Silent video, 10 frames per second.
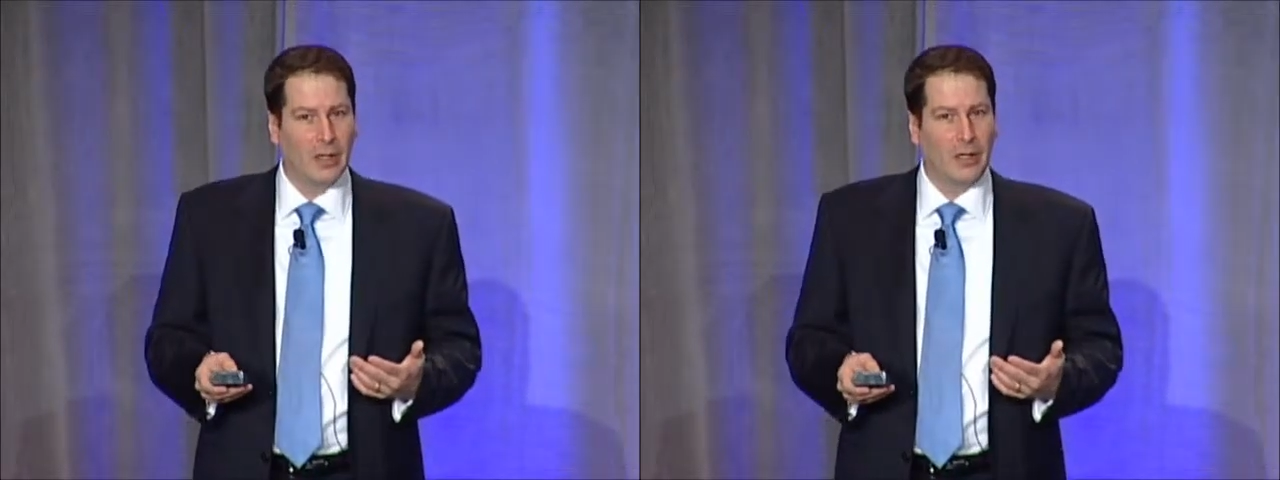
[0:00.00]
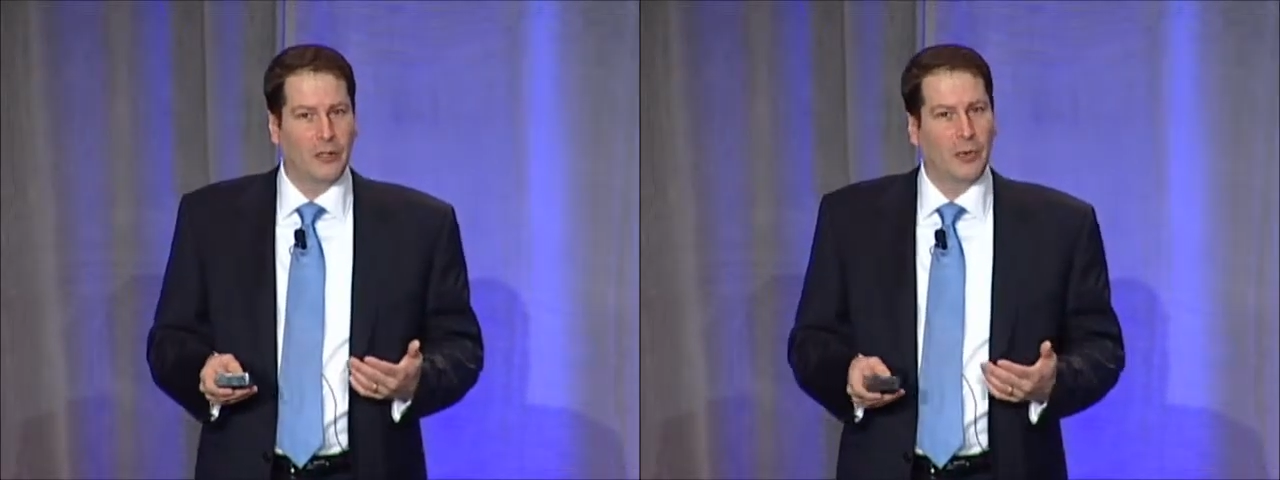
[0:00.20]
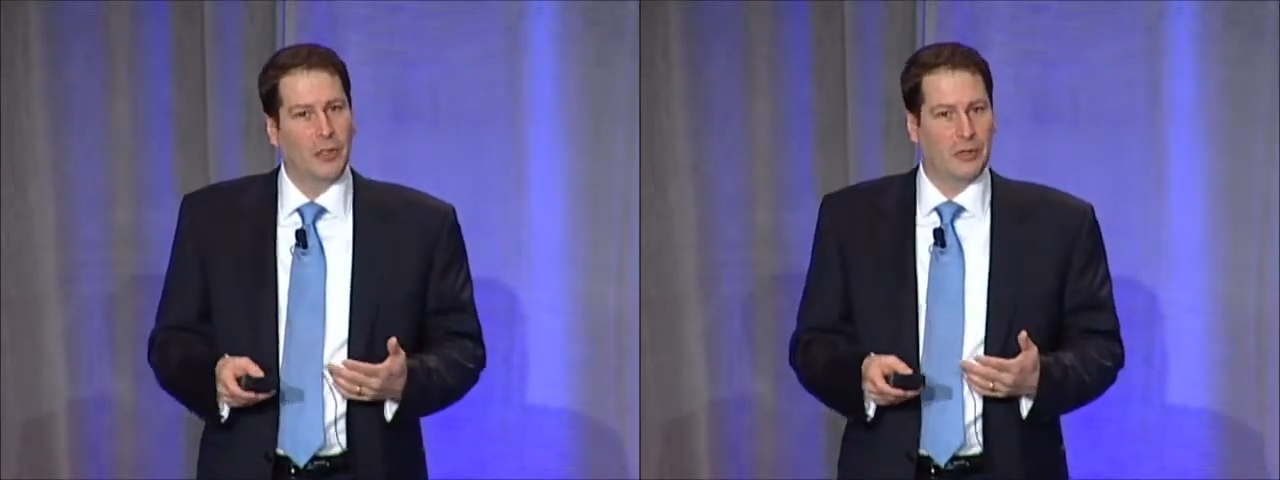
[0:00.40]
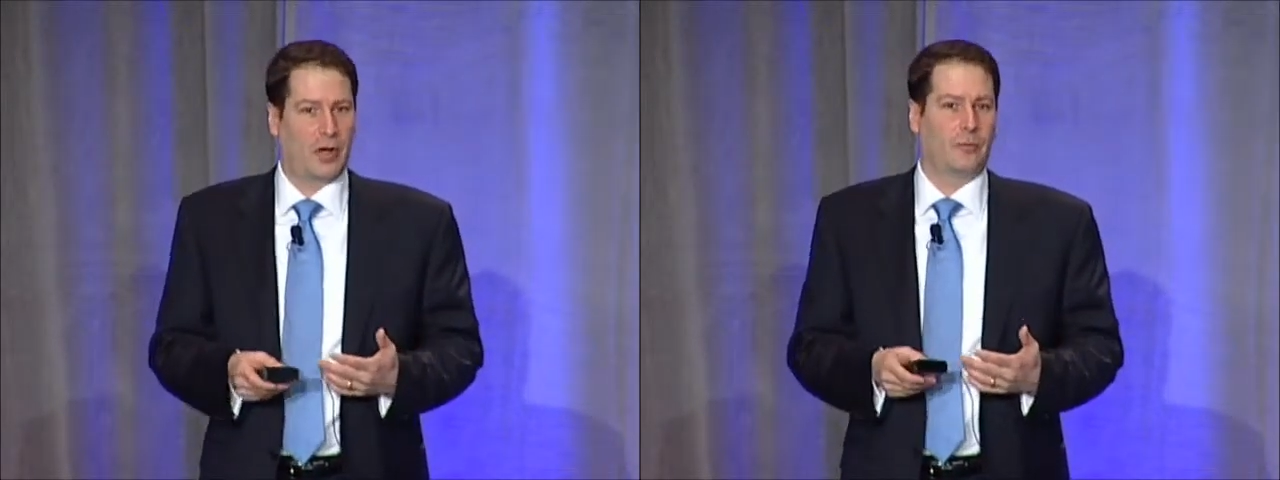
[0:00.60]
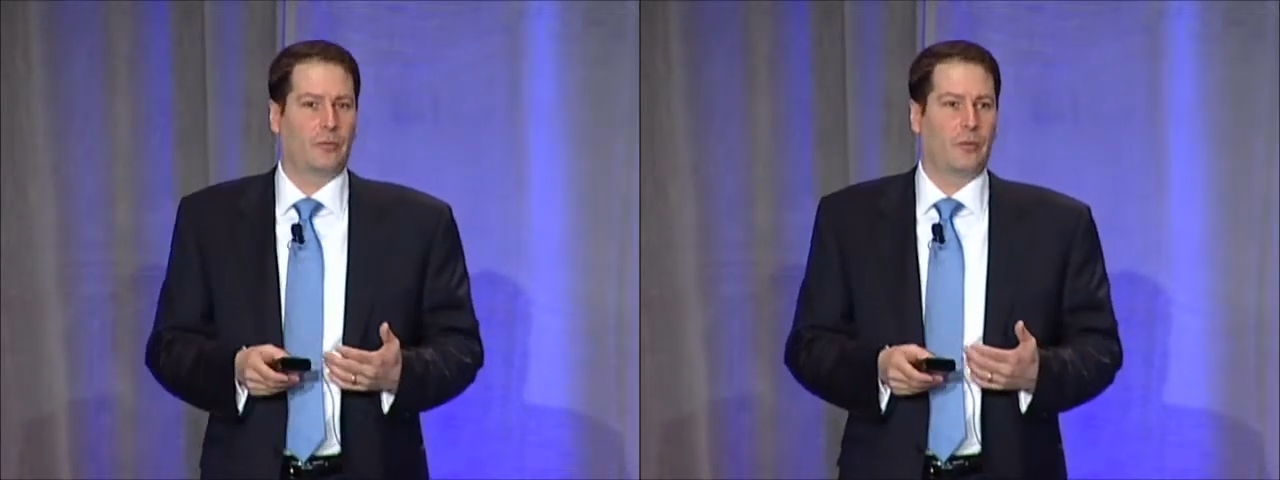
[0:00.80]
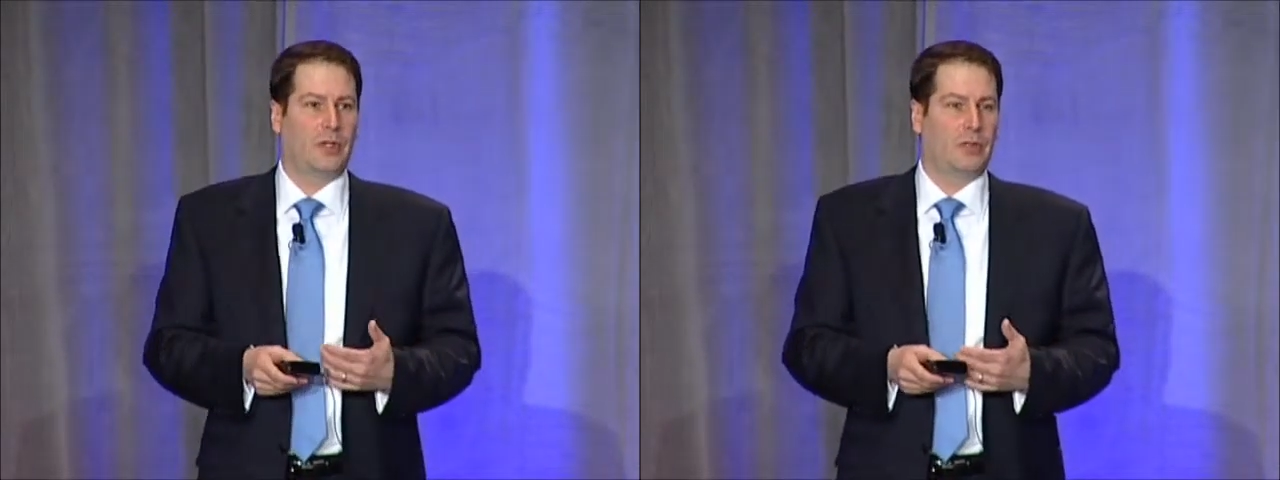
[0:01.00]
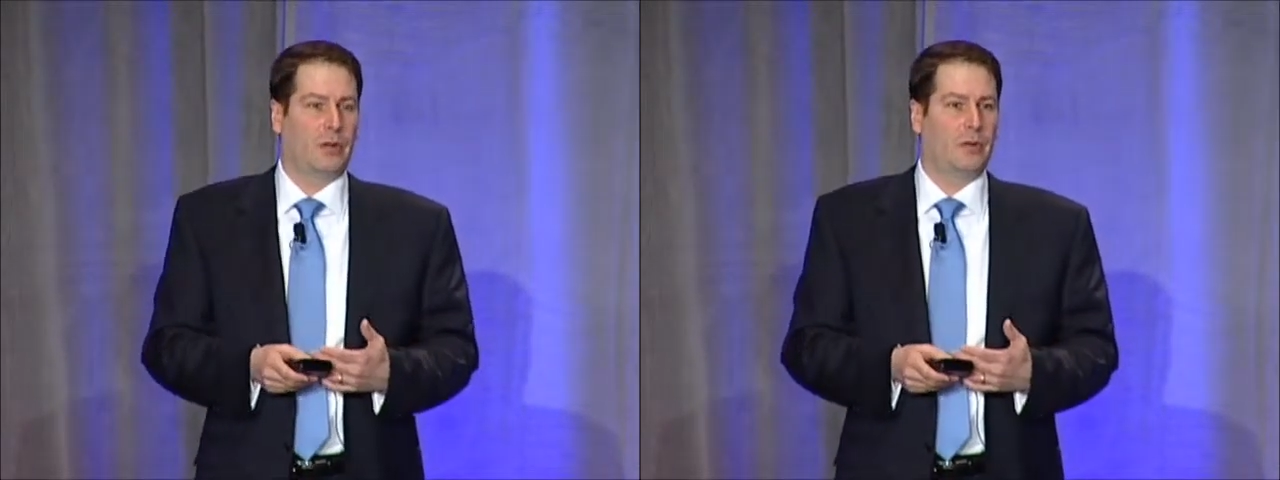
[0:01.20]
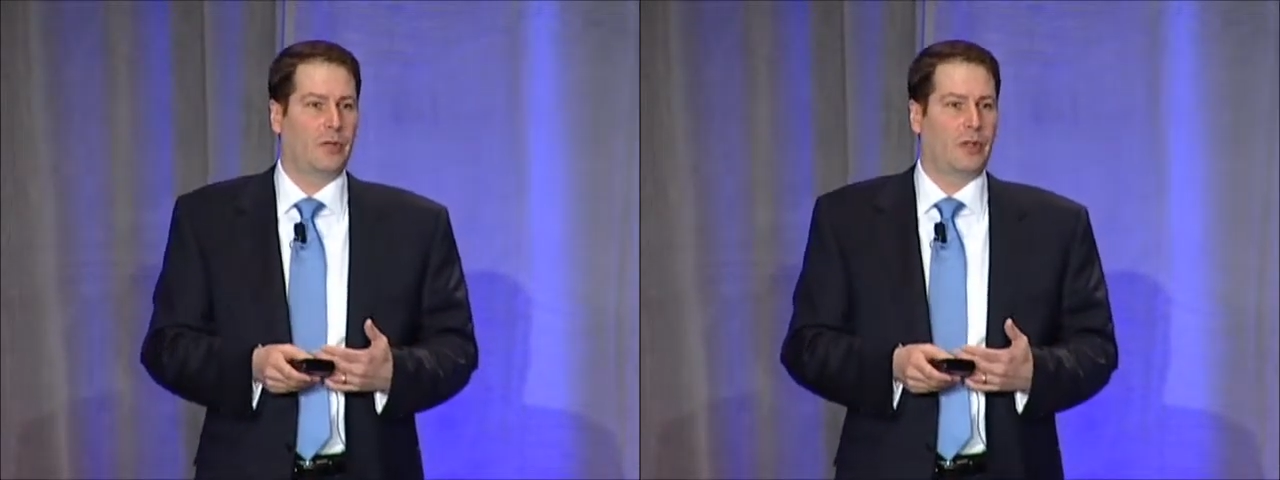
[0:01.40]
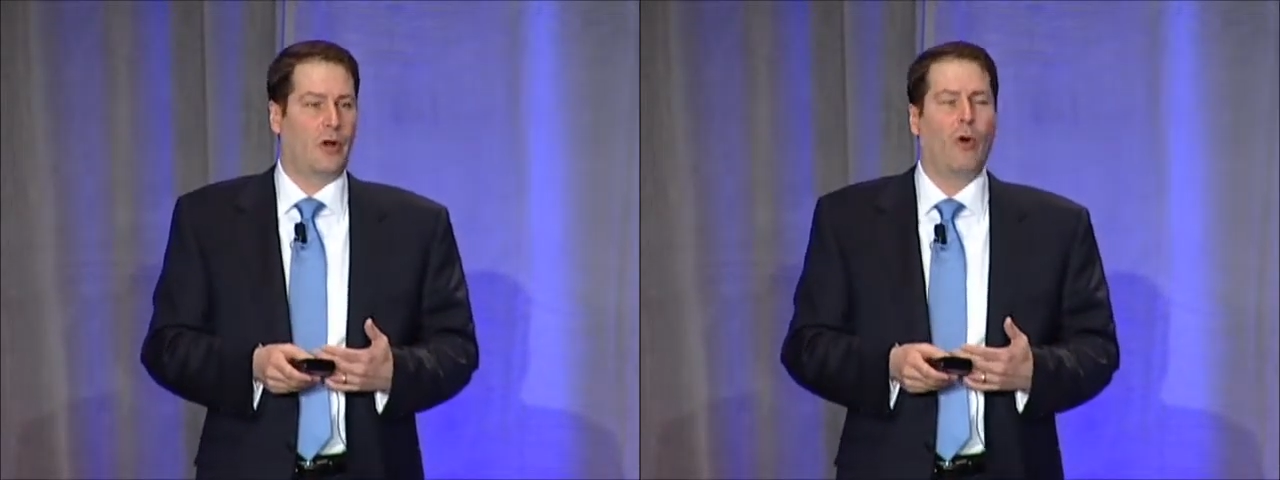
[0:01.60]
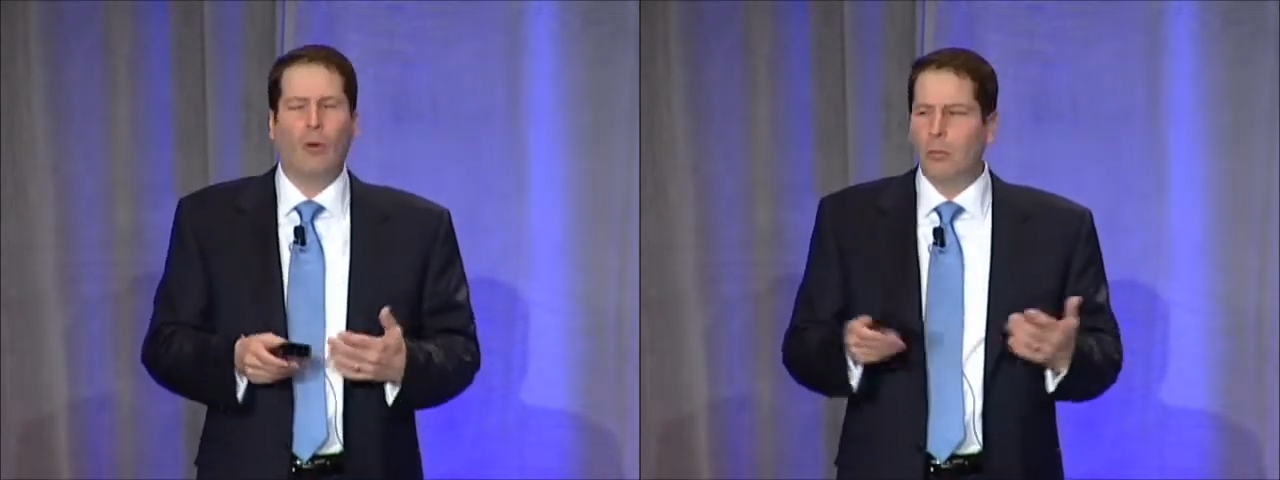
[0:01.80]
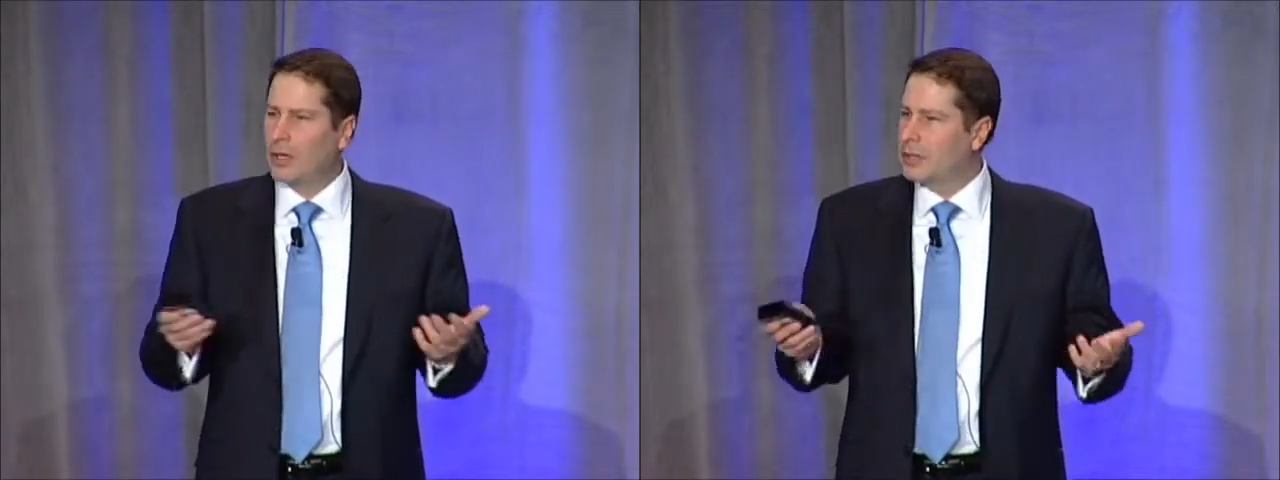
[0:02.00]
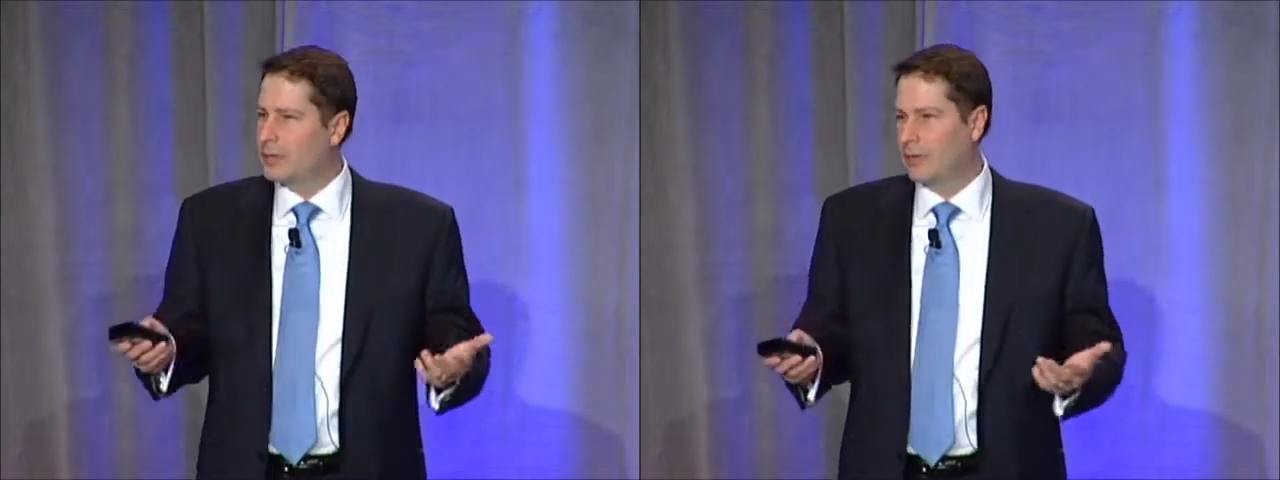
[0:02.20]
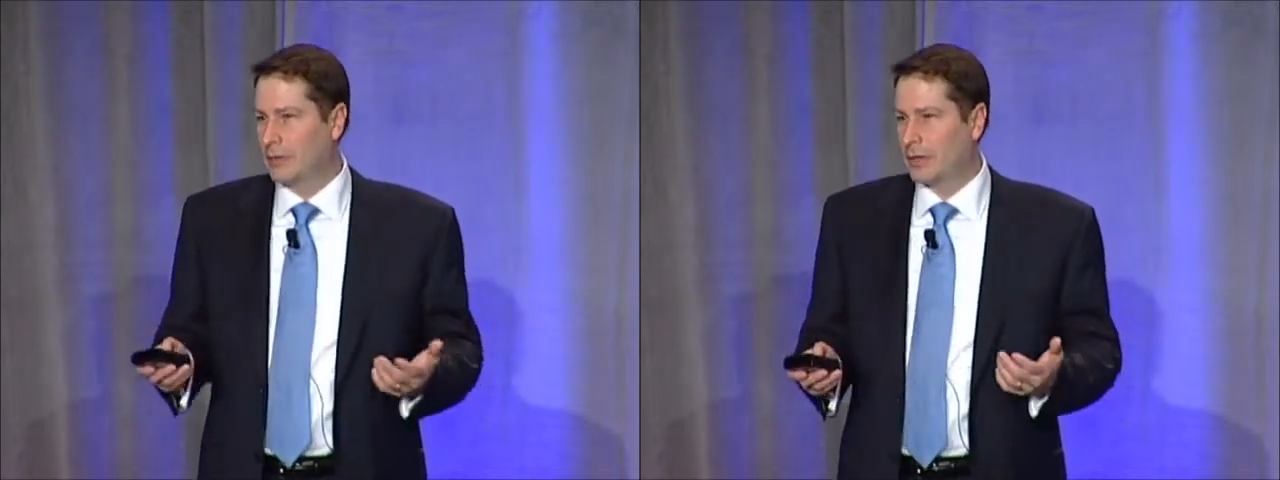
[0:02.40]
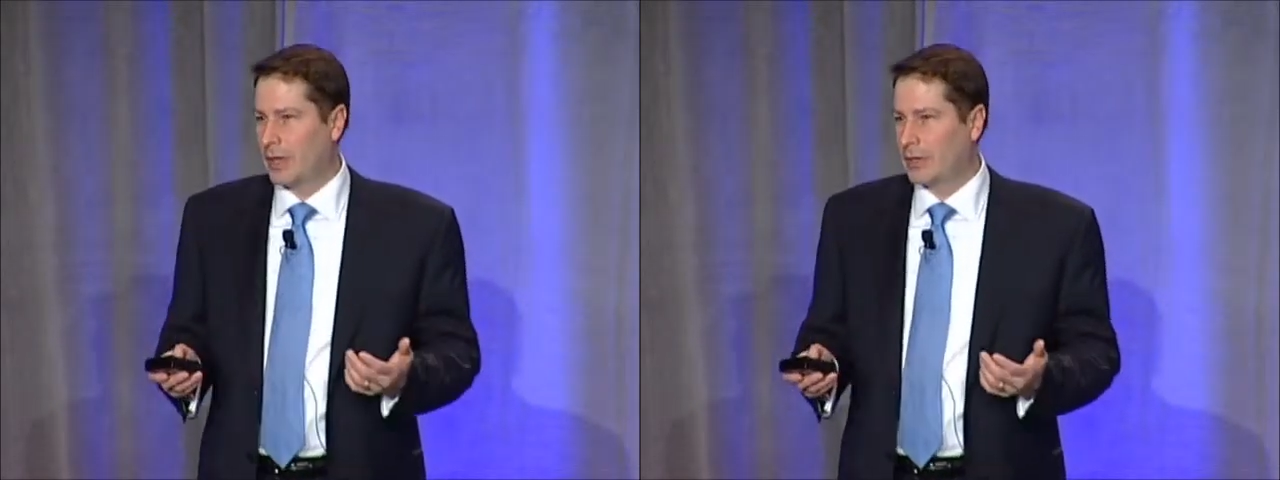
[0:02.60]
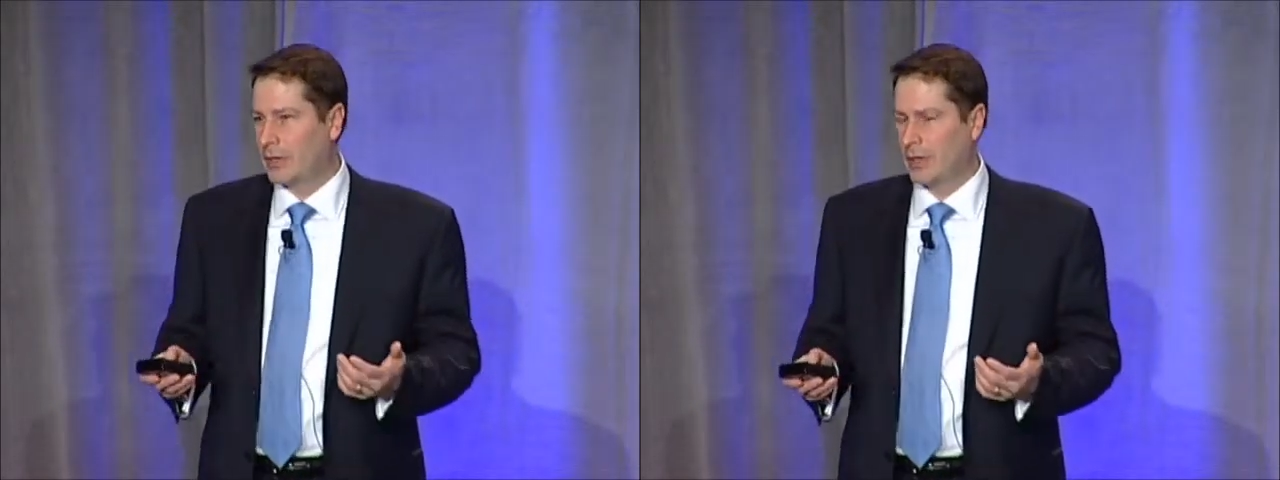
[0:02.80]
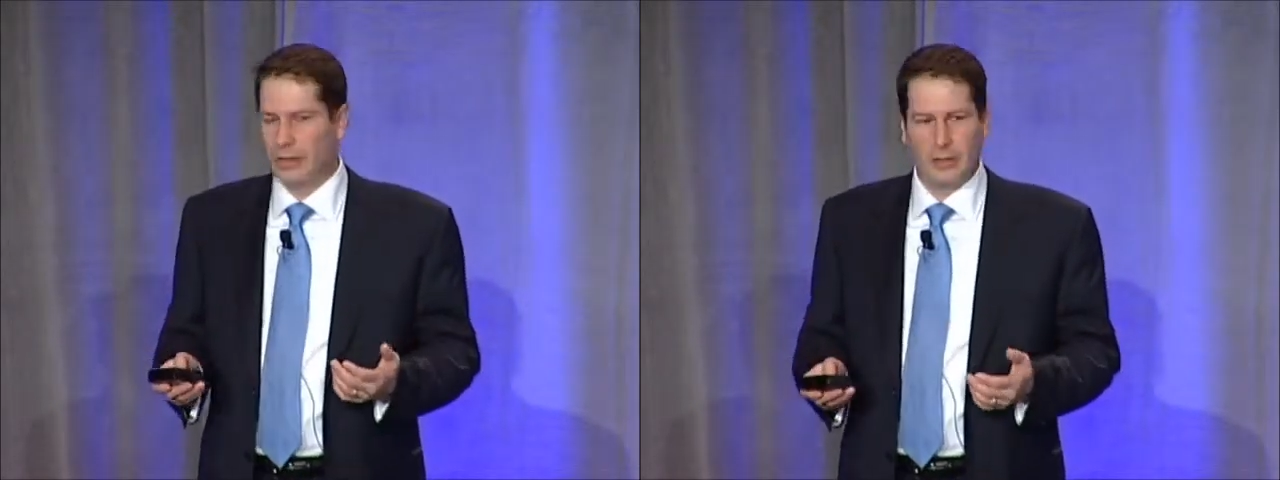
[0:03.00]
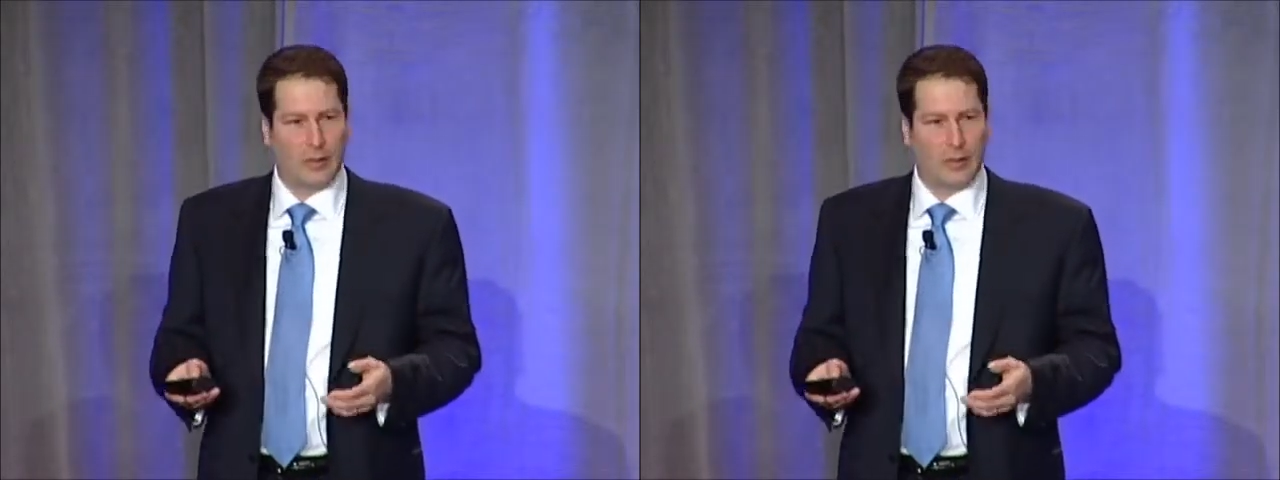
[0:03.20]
And so we started with a whole bunch of different kinds of trainings,